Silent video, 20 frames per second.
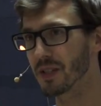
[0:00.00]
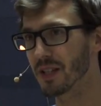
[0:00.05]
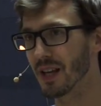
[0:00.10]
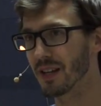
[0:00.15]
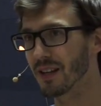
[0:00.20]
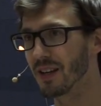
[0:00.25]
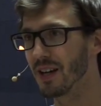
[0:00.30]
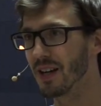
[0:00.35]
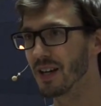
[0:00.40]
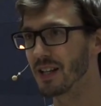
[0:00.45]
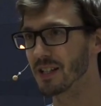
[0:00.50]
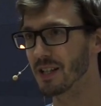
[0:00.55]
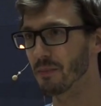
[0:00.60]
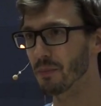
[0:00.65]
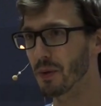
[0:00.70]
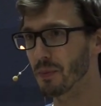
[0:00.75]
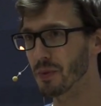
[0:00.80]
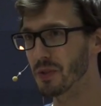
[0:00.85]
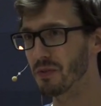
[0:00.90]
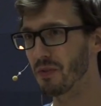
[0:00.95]
that
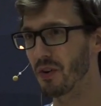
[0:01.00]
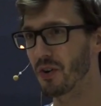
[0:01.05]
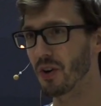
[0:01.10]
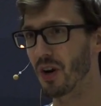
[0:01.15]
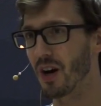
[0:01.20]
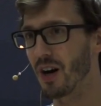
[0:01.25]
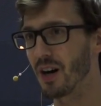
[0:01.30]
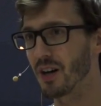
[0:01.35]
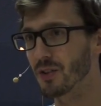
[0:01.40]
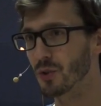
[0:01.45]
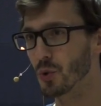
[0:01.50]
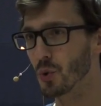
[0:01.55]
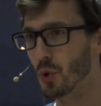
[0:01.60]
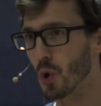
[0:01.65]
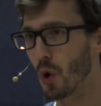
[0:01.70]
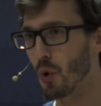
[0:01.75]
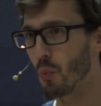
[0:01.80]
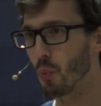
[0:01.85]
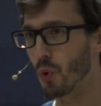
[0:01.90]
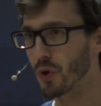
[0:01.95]
sometimes it's very hard to
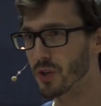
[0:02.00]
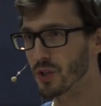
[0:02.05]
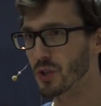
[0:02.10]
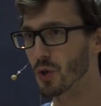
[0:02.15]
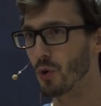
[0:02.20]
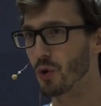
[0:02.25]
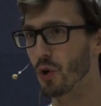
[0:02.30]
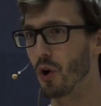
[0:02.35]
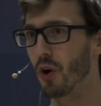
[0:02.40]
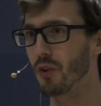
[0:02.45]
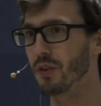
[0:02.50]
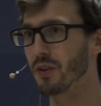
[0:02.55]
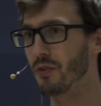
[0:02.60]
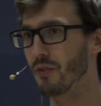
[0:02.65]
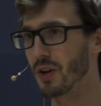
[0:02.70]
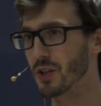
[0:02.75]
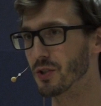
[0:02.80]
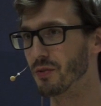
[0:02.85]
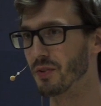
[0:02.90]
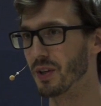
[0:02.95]
know what is going on in the
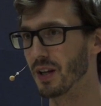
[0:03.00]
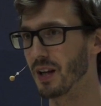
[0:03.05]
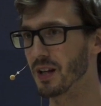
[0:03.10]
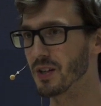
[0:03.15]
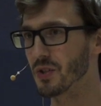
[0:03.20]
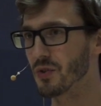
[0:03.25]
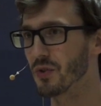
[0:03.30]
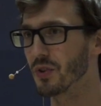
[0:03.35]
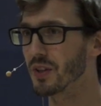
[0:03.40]
rest of the cluster,